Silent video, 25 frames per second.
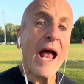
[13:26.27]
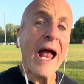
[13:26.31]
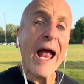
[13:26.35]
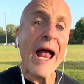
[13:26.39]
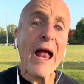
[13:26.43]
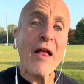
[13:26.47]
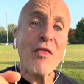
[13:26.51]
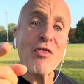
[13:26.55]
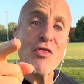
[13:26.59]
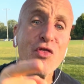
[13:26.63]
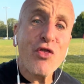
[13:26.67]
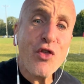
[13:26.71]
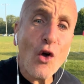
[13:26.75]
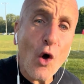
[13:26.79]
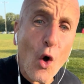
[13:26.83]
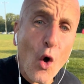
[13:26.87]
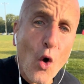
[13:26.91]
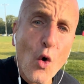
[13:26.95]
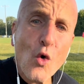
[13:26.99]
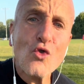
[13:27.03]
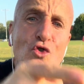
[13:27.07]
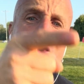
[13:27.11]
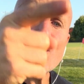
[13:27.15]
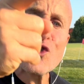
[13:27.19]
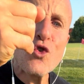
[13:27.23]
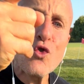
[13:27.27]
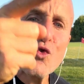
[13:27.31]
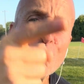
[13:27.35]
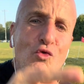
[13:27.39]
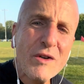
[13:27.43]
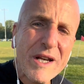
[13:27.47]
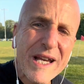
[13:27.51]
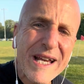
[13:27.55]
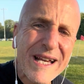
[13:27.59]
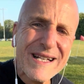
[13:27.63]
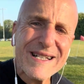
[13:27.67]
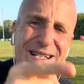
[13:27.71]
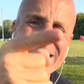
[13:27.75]
And those who
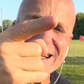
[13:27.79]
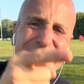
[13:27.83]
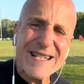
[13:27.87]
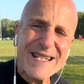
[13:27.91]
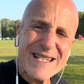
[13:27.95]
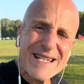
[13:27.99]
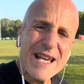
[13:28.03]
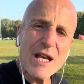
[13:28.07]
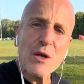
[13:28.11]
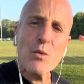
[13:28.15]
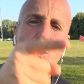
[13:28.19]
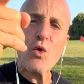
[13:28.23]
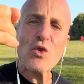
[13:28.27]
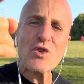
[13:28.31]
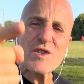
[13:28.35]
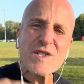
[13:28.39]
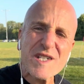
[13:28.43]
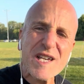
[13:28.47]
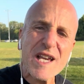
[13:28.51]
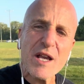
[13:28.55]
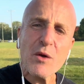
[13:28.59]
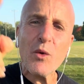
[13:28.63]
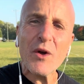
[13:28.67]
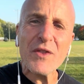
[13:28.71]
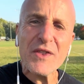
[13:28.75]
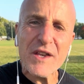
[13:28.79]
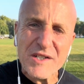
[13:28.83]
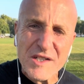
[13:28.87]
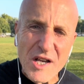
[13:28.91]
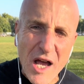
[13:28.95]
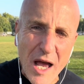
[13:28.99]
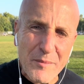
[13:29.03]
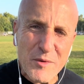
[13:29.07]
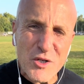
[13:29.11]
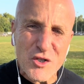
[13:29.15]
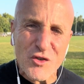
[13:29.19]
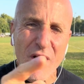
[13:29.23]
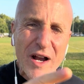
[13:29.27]
need to see will see when the
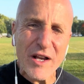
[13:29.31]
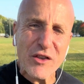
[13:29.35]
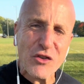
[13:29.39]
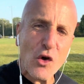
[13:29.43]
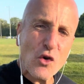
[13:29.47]
time is right.